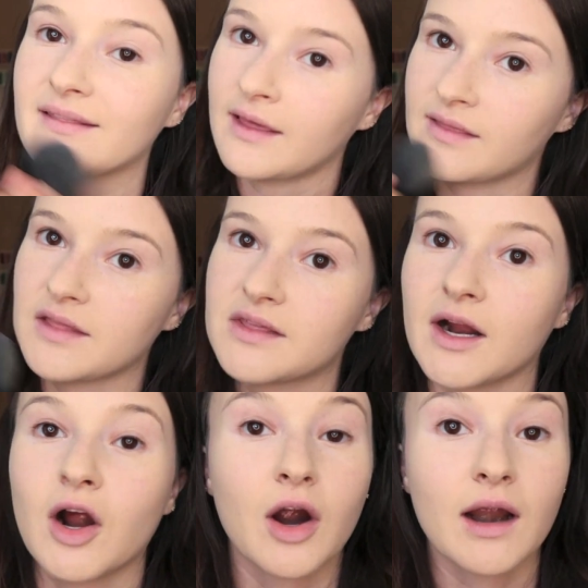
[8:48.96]
think that
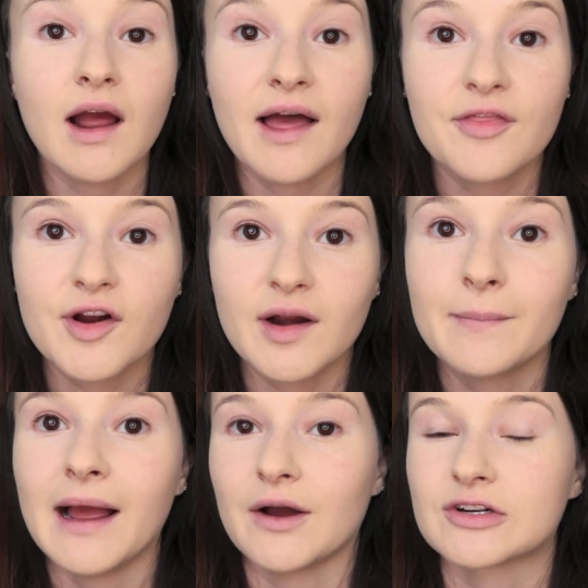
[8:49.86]
there are other
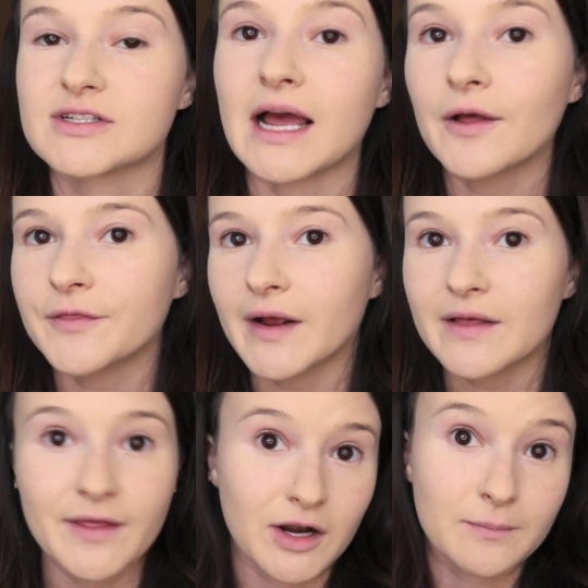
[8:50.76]
powders out there
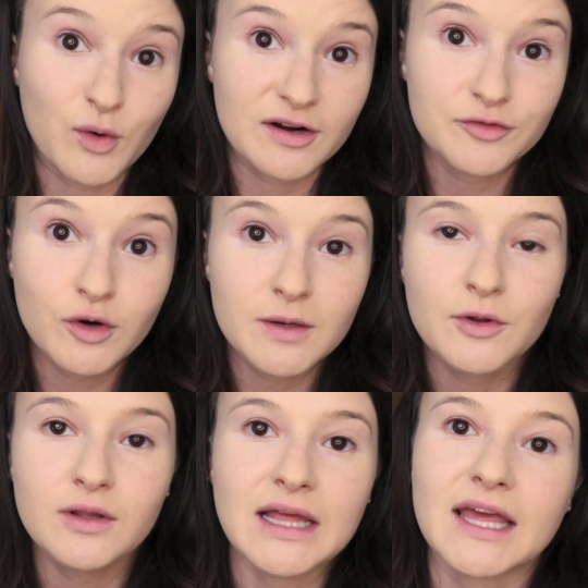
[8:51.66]
that are more
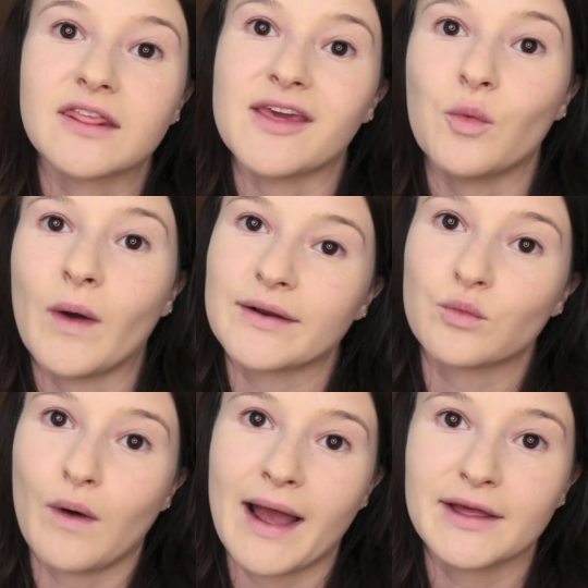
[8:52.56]
affordable, like the Wet
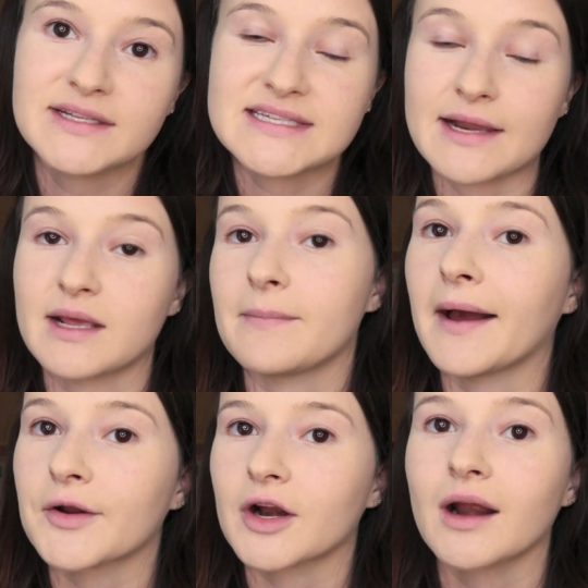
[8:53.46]
n Wild Setting
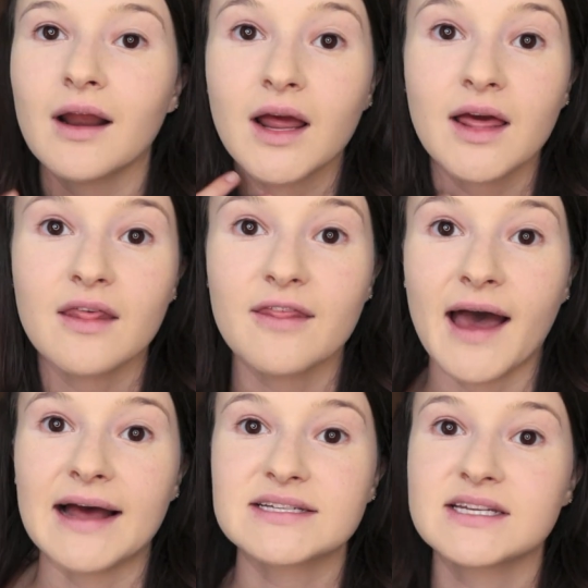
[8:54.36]
Powder,
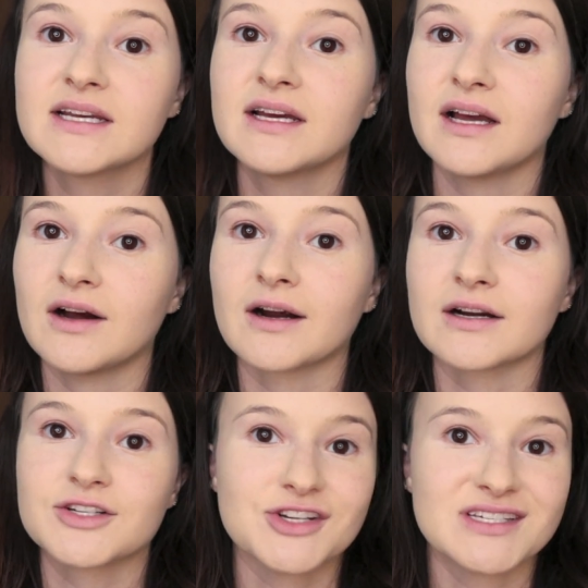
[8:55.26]
that are
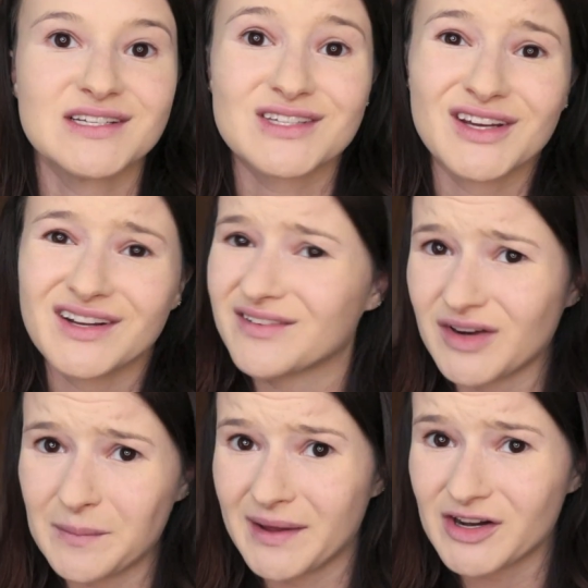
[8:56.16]
just as good, if
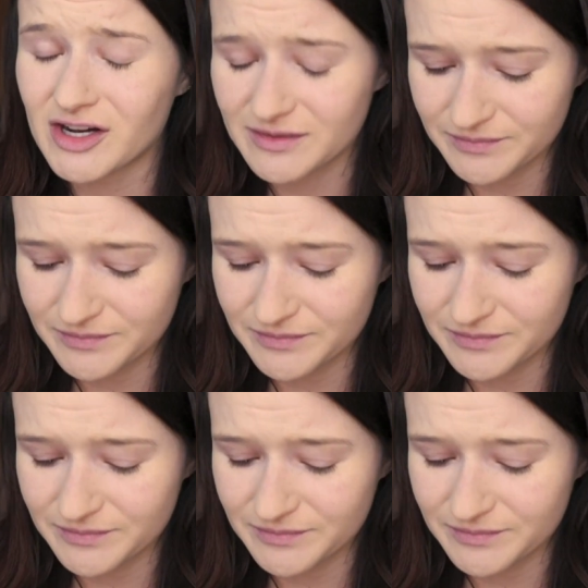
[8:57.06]
not better.